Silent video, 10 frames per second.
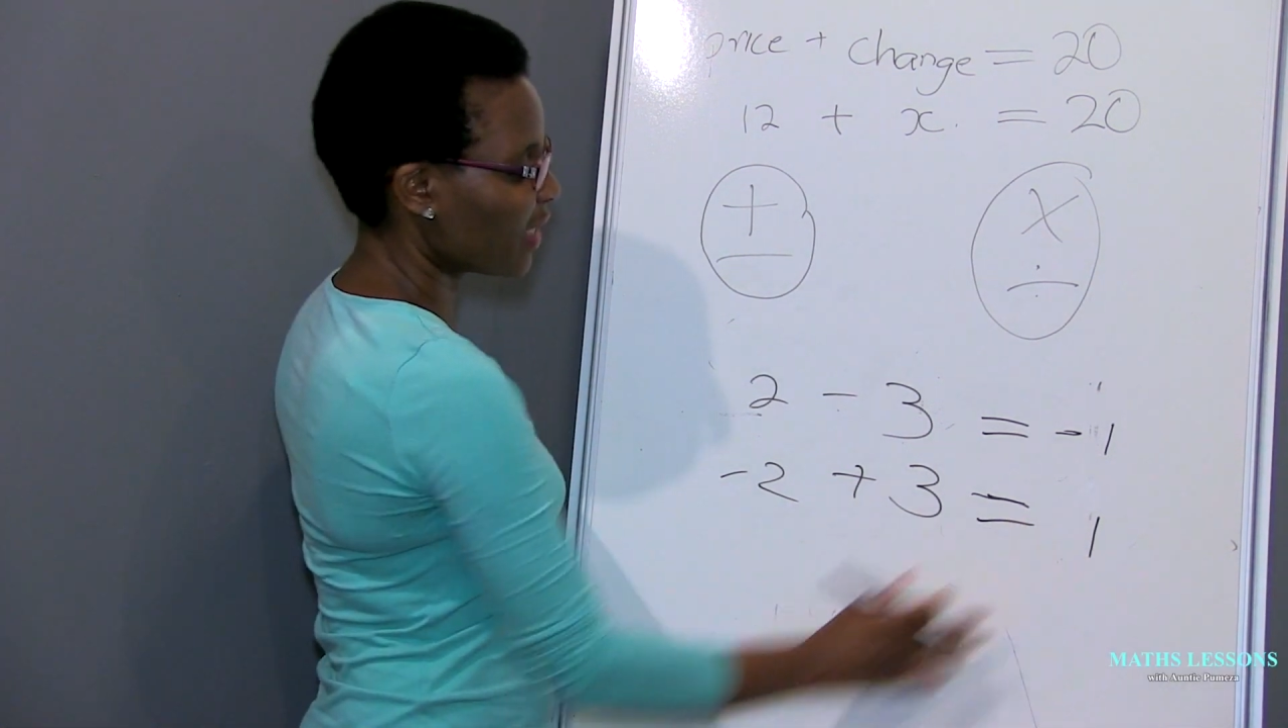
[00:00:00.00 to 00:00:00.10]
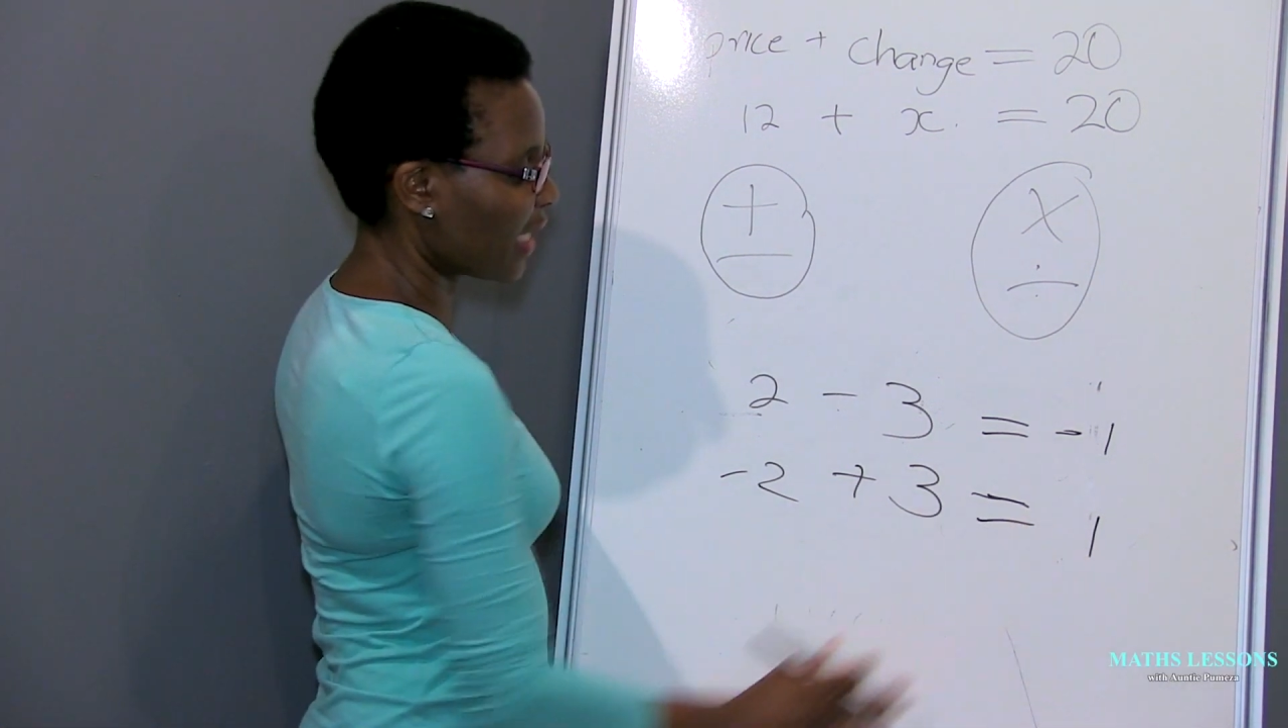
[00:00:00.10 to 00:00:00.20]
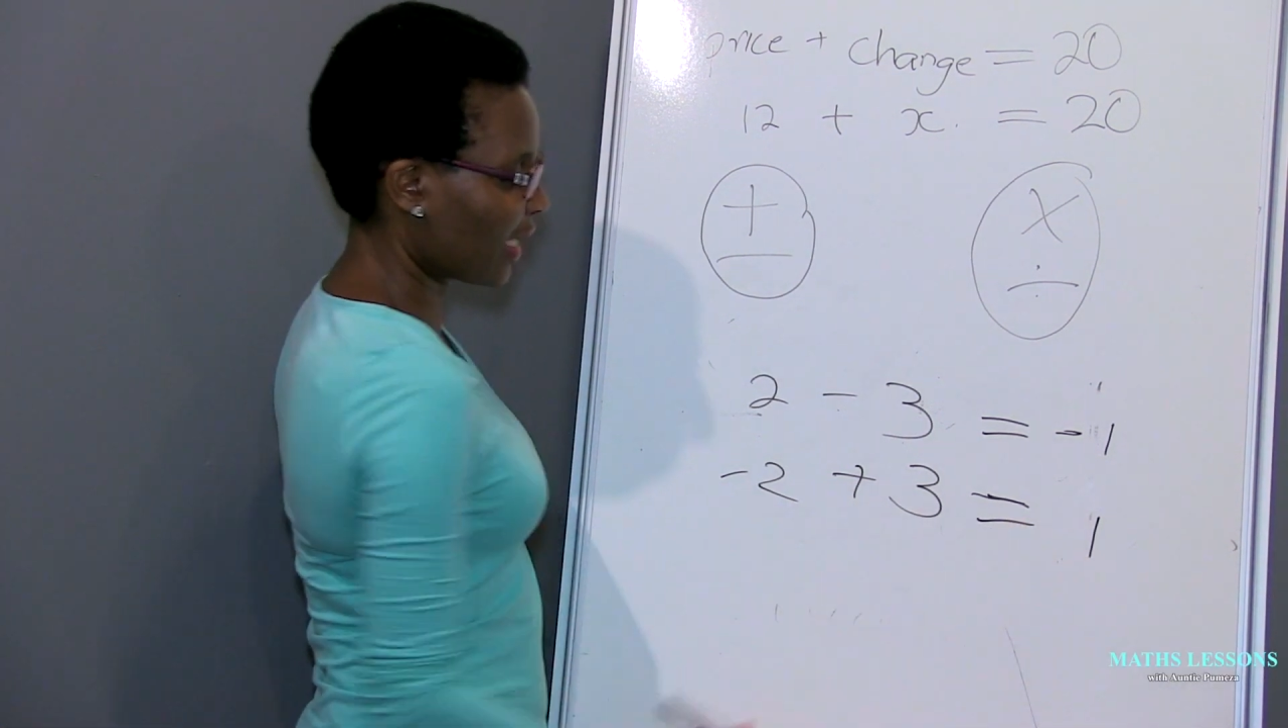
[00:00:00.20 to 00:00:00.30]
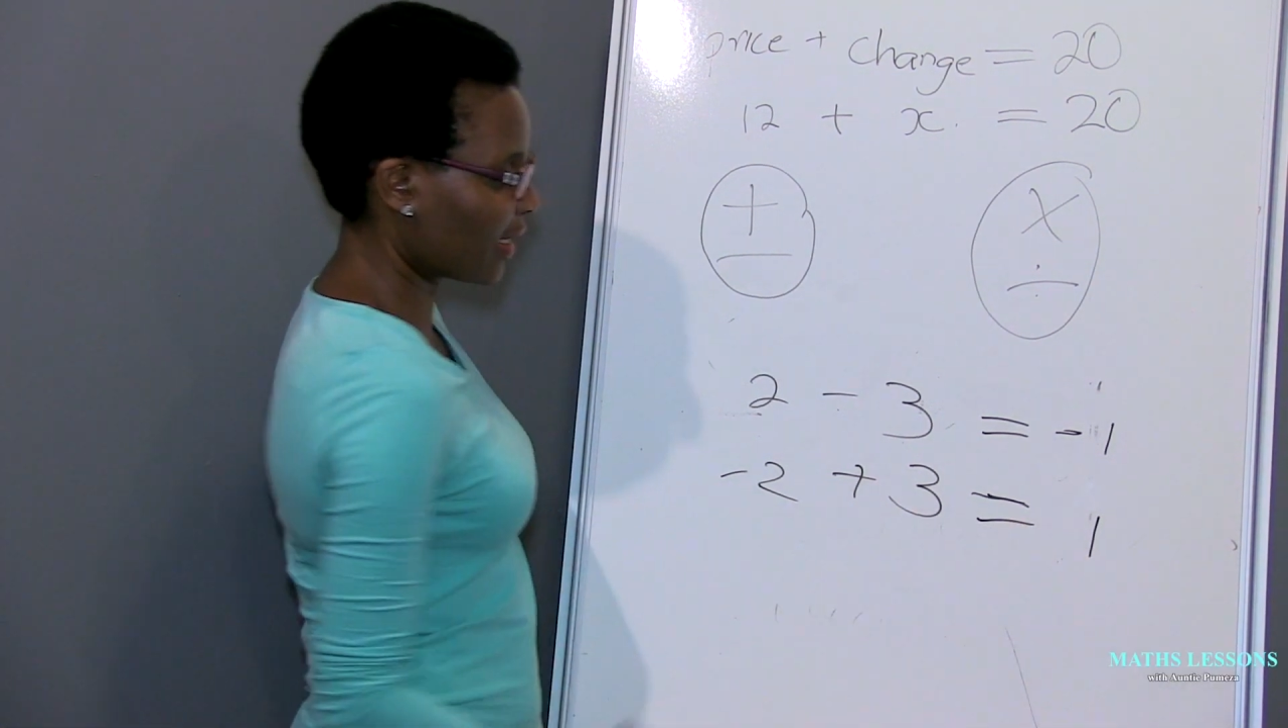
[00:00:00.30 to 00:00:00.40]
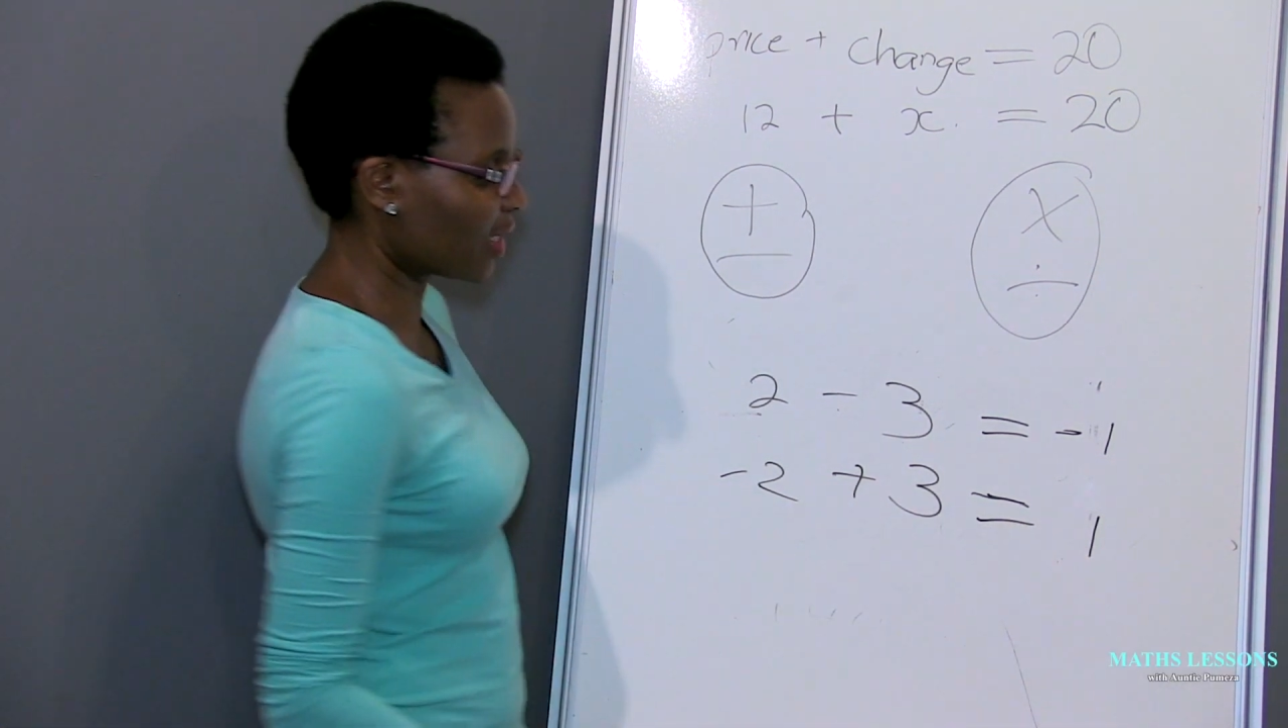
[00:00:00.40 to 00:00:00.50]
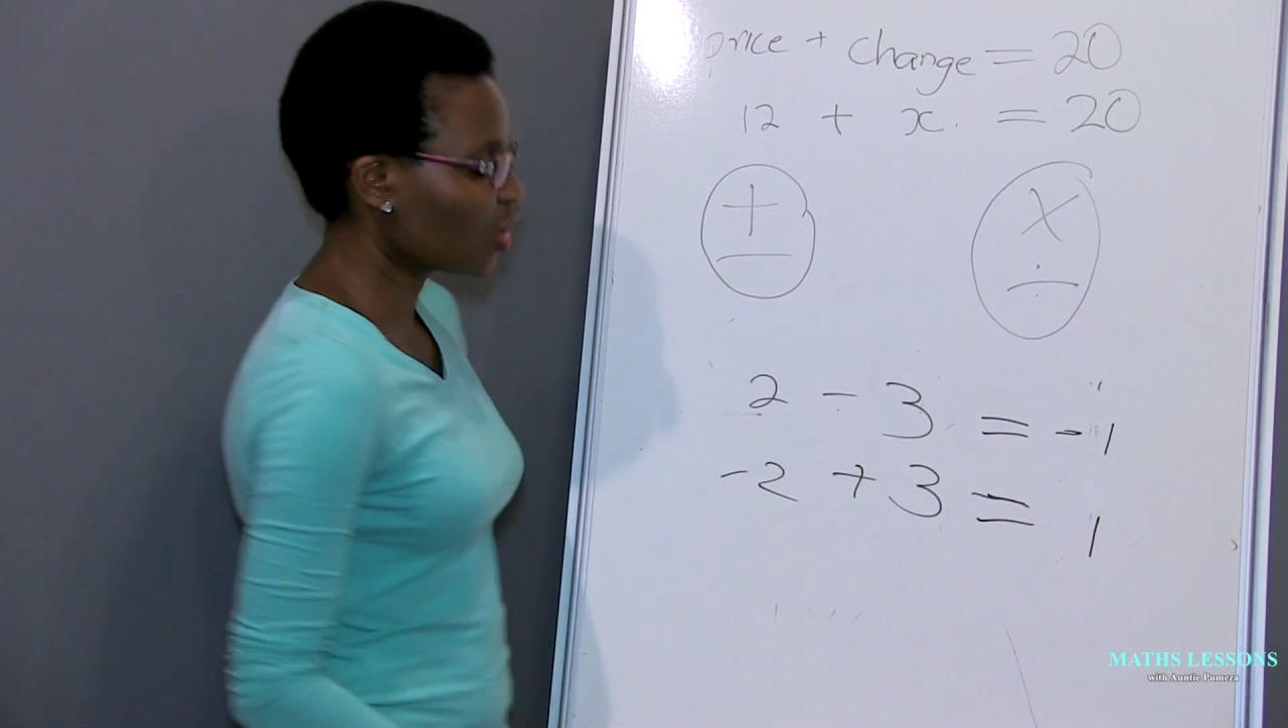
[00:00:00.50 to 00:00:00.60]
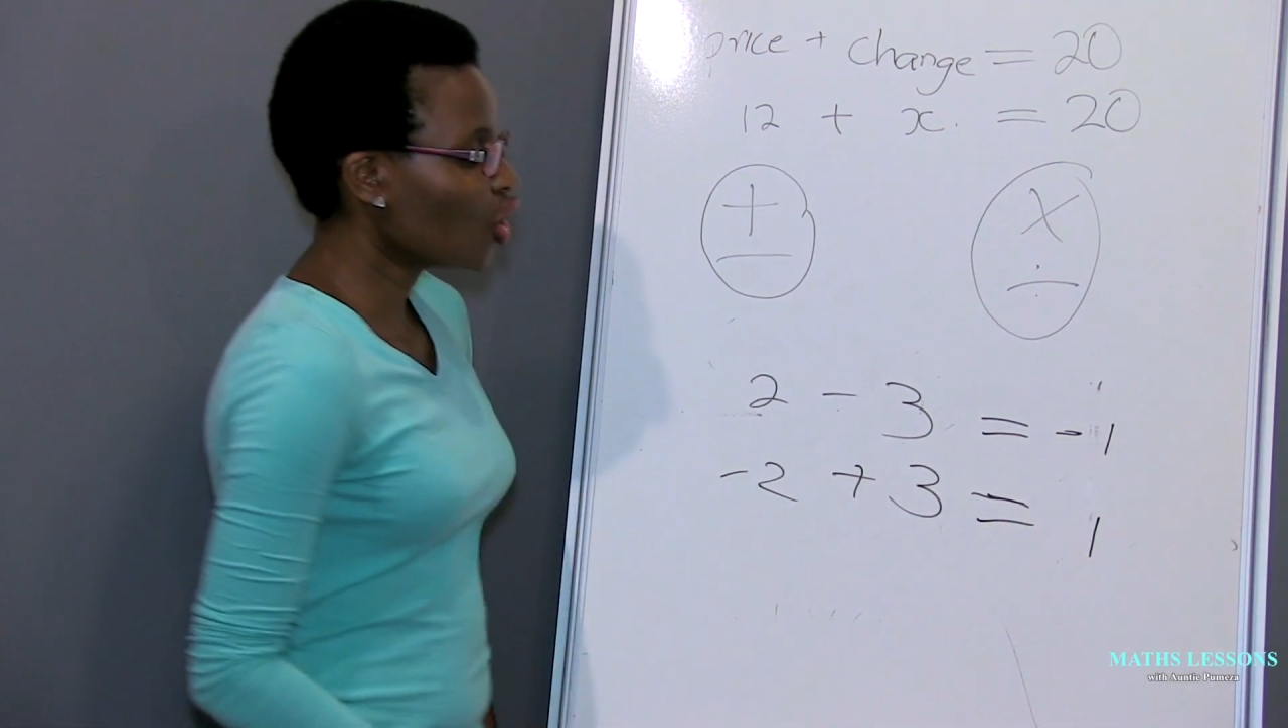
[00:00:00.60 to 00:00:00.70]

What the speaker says: it like that.